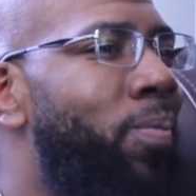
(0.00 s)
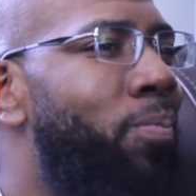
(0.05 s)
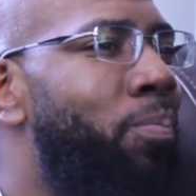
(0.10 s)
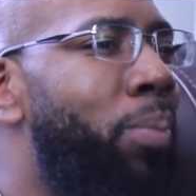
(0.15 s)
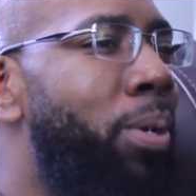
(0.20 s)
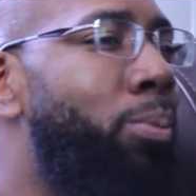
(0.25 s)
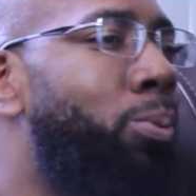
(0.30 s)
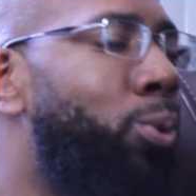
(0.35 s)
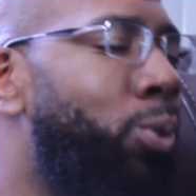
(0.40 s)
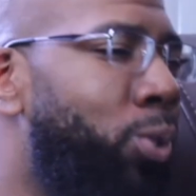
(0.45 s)

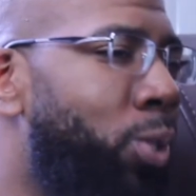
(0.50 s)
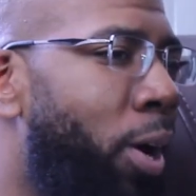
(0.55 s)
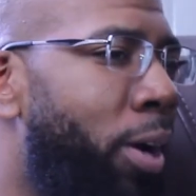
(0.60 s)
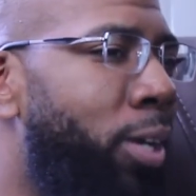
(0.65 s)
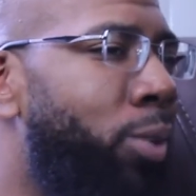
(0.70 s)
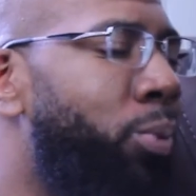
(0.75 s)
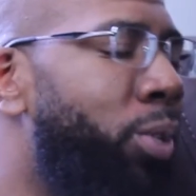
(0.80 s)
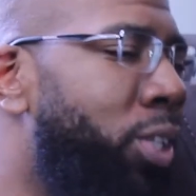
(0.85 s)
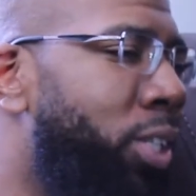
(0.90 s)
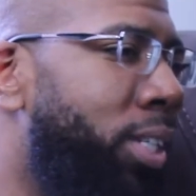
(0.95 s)
people
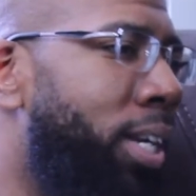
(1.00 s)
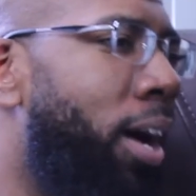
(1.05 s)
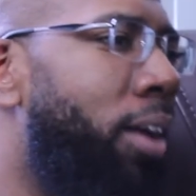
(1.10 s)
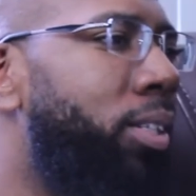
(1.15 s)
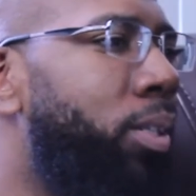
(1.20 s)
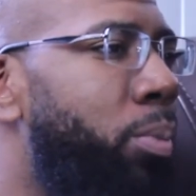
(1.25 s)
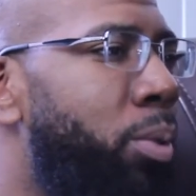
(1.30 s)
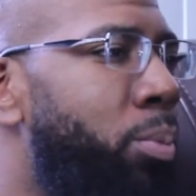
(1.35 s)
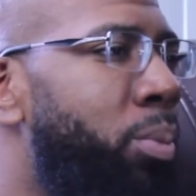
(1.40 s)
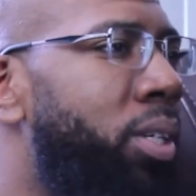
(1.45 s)
started reaching out
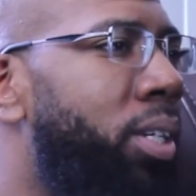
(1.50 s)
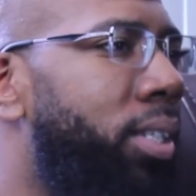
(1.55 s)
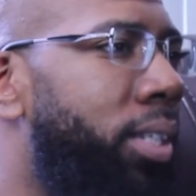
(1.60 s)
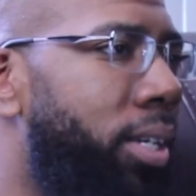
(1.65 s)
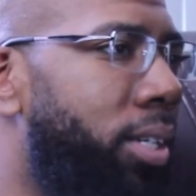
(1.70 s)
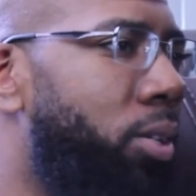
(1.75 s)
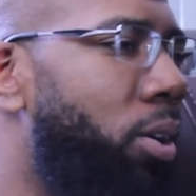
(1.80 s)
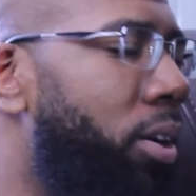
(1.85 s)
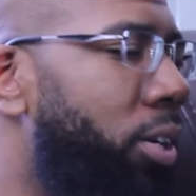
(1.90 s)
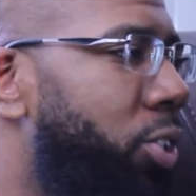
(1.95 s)
to me because they
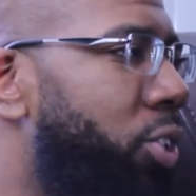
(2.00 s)
saw the